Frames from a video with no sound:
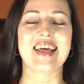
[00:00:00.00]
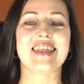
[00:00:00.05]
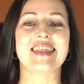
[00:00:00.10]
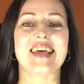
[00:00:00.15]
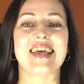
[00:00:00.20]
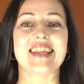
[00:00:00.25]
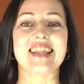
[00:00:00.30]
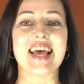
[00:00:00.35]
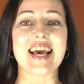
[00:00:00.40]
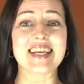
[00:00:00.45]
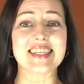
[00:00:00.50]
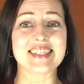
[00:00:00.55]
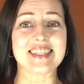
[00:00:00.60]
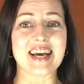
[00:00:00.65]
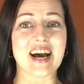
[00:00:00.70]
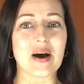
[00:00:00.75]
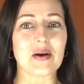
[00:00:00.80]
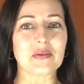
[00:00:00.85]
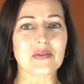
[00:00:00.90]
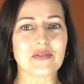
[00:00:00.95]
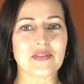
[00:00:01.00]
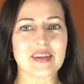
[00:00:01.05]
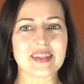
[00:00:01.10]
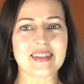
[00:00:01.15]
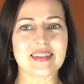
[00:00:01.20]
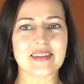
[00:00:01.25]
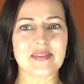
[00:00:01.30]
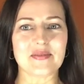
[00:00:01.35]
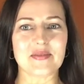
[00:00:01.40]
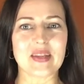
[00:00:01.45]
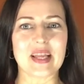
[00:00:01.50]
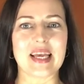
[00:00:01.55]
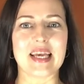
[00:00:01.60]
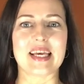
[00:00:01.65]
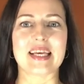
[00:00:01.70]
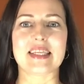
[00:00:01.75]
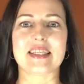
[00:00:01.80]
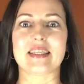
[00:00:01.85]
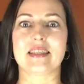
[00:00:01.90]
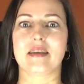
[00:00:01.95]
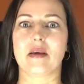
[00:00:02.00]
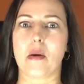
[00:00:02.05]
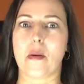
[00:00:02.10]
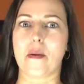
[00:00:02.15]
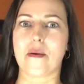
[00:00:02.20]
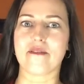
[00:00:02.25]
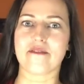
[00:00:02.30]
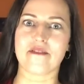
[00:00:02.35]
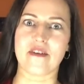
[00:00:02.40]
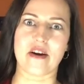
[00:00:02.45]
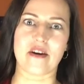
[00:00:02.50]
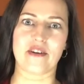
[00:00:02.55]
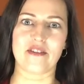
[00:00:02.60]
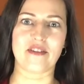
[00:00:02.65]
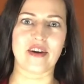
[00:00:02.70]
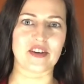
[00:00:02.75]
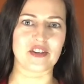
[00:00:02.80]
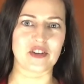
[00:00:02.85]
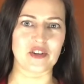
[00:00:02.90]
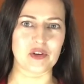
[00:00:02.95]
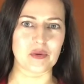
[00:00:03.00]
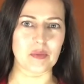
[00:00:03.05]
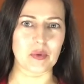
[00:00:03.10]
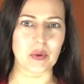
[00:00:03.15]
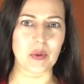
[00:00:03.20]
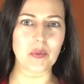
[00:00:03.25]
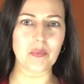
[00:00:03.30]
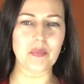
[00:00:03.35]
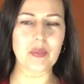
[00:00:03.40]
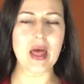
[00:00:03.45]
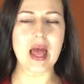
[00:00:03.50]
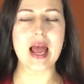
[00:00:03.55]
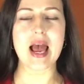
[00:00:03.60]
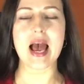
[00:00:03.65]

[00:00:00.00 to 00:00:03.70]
The next outfit is very fashionable,